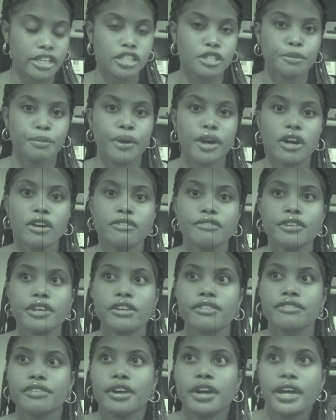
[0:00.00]
is
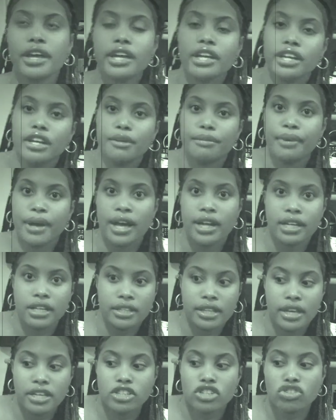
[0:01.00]
perfect for anybody
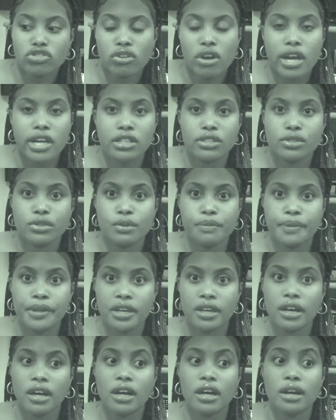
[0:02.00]
that's trying to
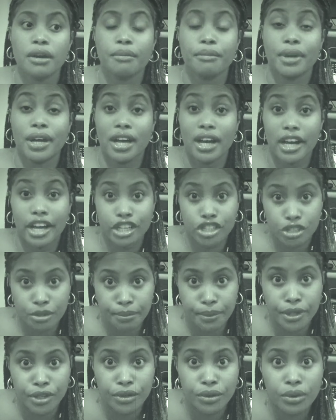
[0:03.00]
become an
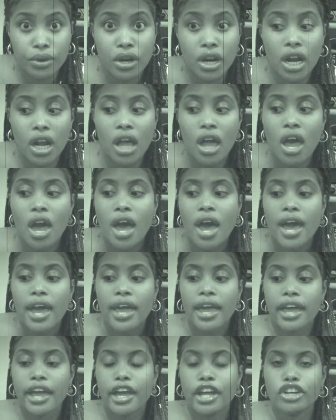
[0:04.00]
entrepreneur
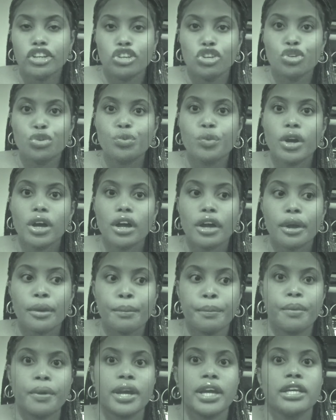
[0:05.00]
and you want
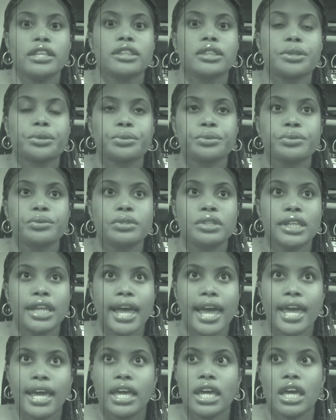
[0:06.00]
a breakthrough,
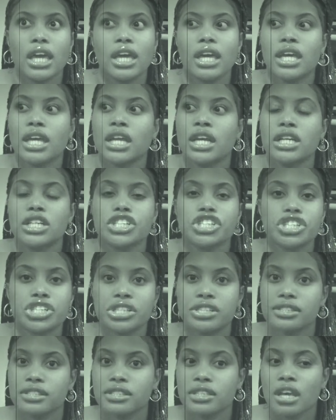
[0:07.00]
like, in
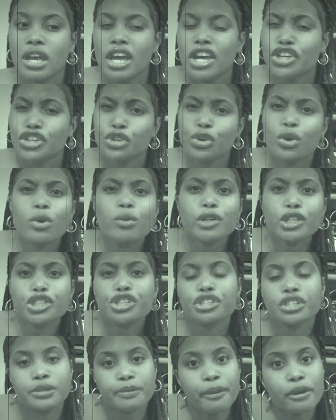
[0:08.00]
just doing what
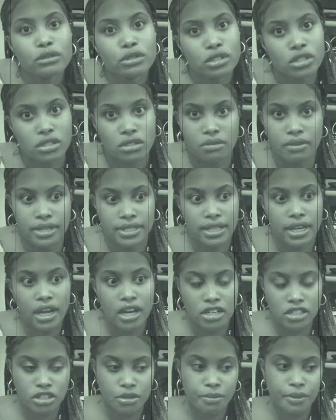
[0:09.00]
you're supposed to do as an
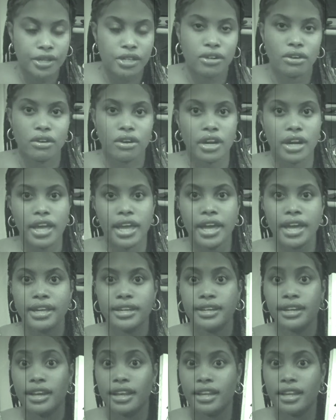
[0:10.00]
entrepreneur. And